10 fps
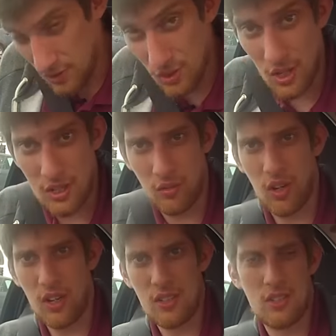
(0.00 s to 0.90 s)
Just
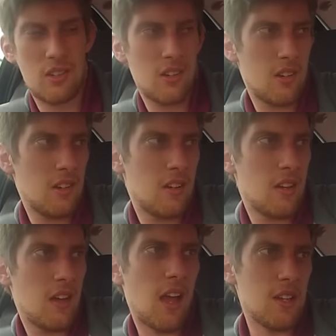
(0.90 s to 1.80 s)
finished
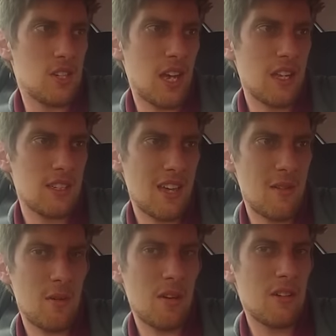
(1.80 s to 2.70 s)
chatting to
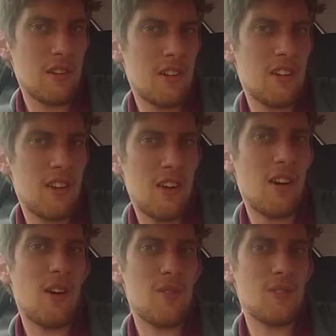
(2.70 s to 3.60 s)
Emma
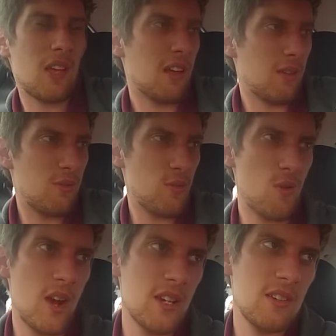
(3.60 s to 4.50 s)
after
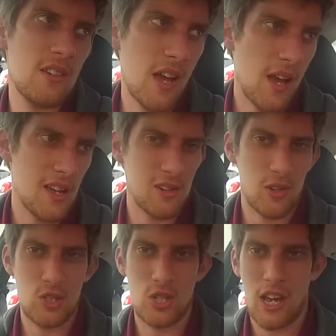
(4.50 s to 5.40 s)
4N, had a
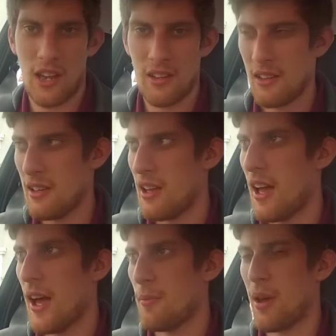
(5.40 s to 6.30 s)
nice chat,
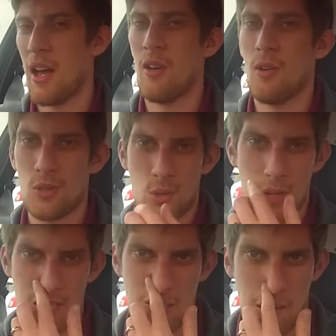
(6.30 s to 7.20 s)
met her on
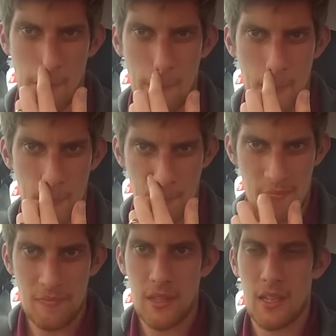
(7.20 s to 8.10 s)
Twitter
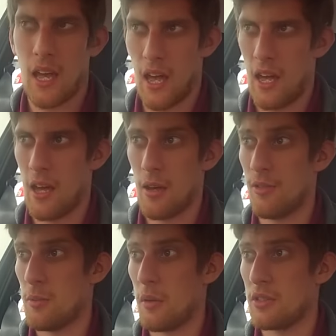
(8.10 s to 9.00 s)
a
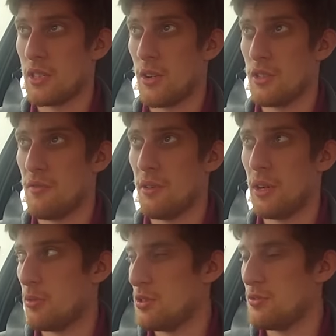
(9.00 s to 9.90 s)
few months ago, and she
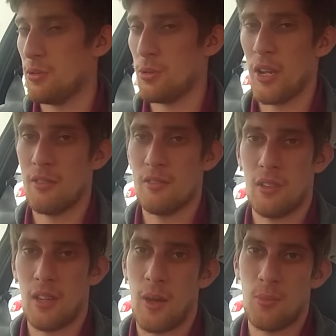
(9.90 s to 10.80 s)
invited me to 4N
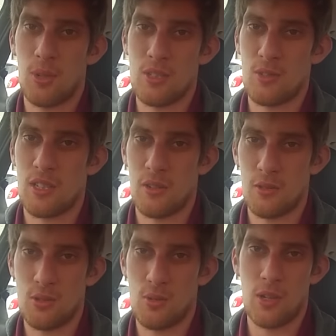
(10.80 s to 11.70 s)
because I said I
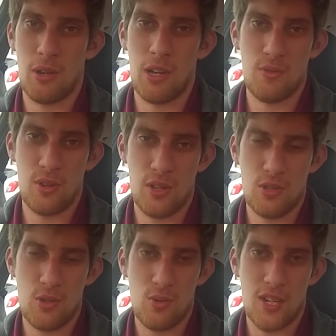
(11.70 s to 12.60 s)
was talking about a video
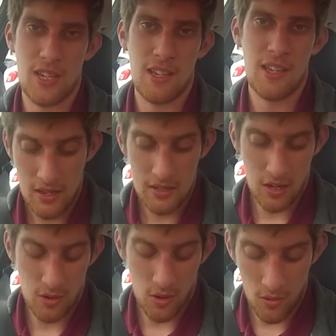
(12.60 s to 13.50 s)
toolkit.
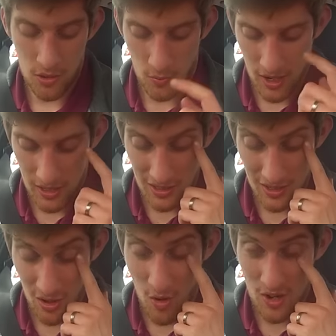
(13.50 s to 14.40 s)
So on the way to
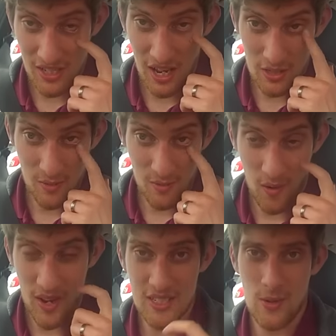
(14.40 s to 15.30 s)
Norwich now to
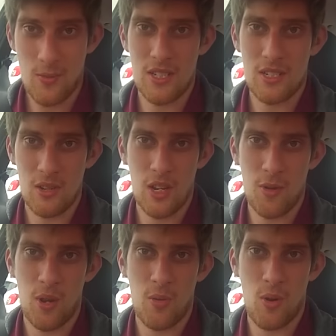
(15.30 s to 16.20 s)
find somewhere to do a little
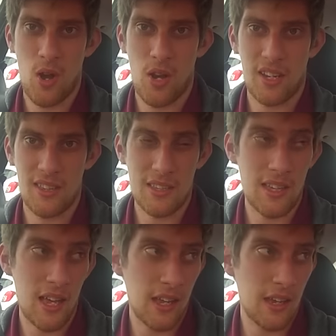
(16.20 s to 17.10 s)
bit of work in the
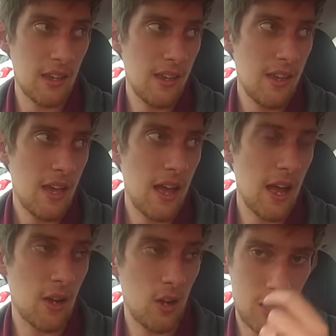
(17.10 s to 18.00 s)
day,
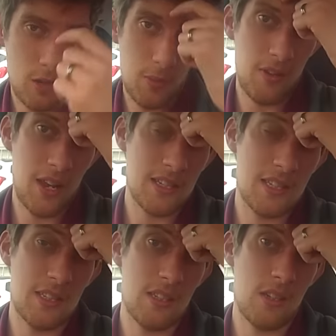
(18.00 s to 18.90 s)
got a little bit of
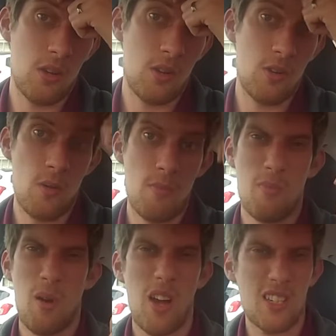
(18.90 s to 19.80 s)
editing to do,
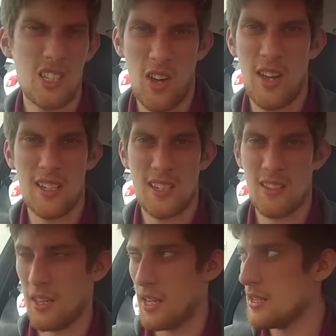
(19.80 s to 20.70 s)
might start editing
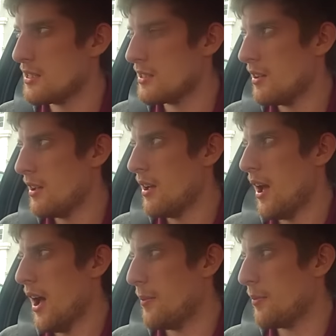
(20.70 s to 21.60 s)
this,
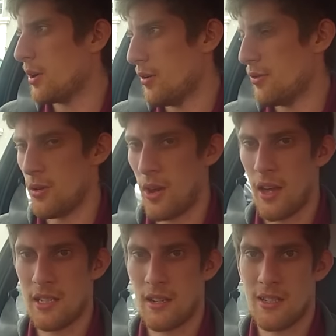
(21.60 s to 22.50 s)
but got a few
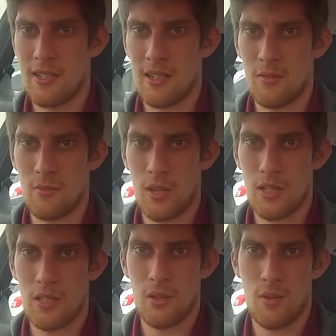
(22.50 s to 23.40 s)
editing
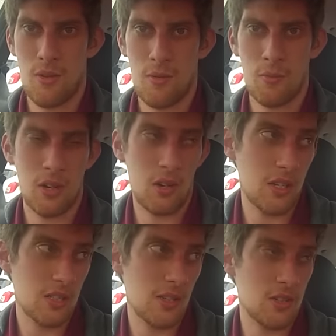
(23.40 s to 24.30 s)
bits to do from
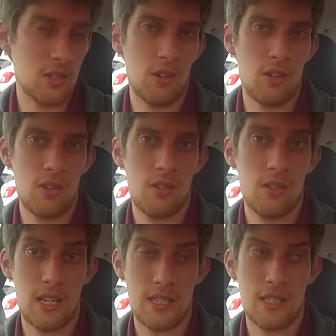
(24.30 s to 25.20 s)
clients that I shot
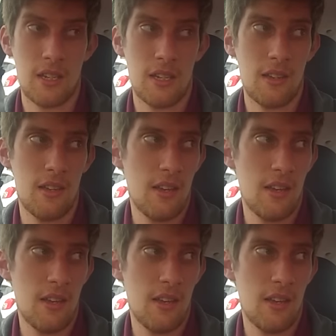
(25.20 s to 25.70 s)
yesterday